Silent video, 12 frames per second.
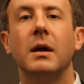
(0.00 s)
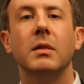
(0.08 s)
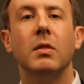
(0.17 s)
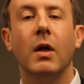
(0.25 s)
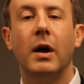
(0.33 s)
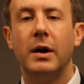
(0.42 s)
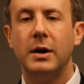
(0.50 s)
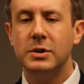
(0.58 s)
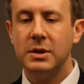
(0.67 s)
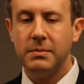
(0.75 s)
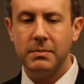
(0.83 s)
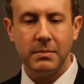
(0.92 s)

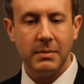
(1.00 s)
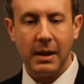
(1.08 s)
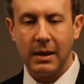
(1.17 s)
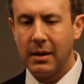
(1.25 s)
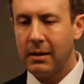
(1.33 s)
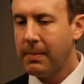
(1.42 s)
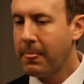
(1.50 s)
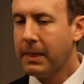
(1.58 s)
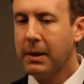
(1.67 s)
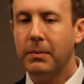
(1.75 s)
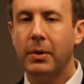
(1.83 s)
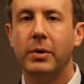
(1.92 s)
large
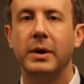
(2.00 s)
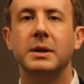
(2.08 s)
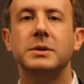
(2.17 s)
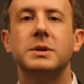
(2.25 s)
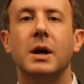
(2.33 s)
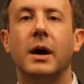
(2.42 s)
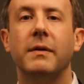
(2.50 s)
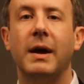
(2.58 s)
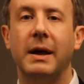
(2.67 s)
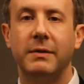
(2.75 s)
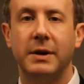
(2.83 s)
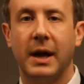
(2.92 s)
components of
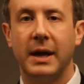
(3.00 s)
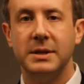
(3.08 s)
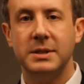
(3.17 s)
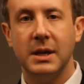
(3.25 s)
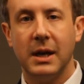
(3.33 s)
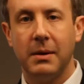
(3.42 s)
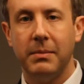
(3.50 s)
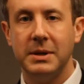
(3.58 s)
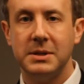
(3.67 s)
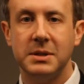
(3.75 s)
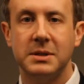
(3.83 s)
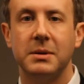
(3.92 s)
advertising and
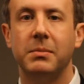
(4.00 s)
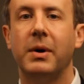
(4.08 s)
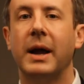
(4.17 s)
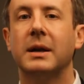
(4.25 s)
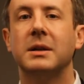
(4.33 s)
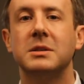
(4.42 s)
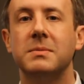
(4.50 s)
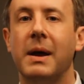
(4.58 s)
business and practice